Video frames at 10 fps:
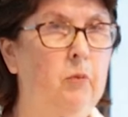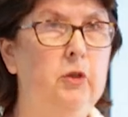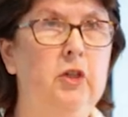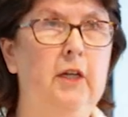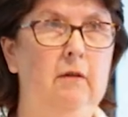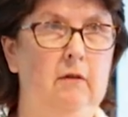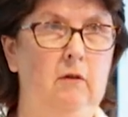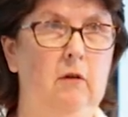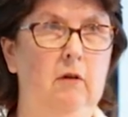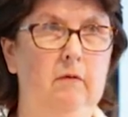which
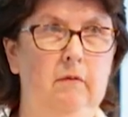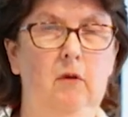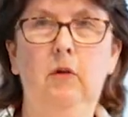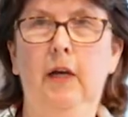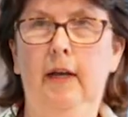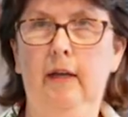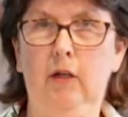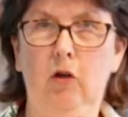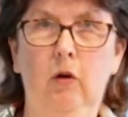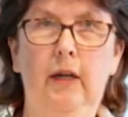look
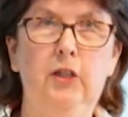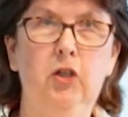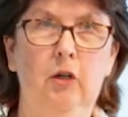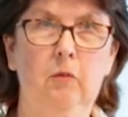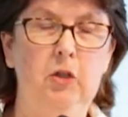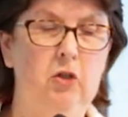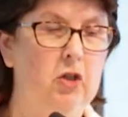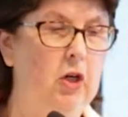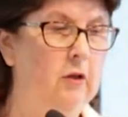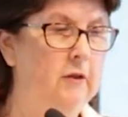at your leisure, which
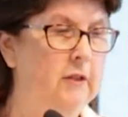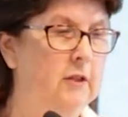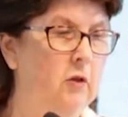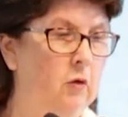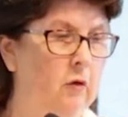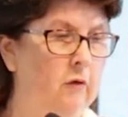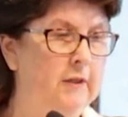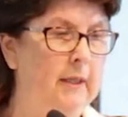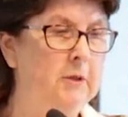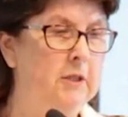shows the sort of
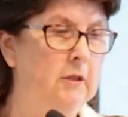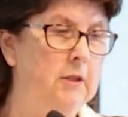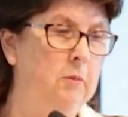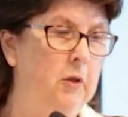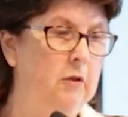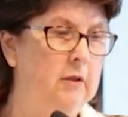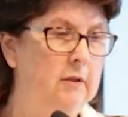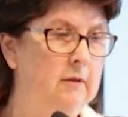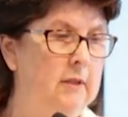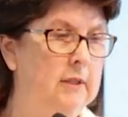substance
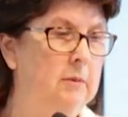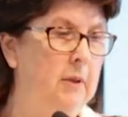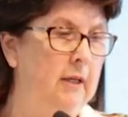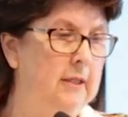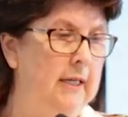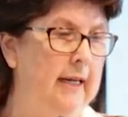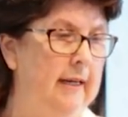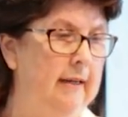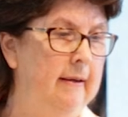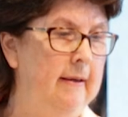abuse, disability,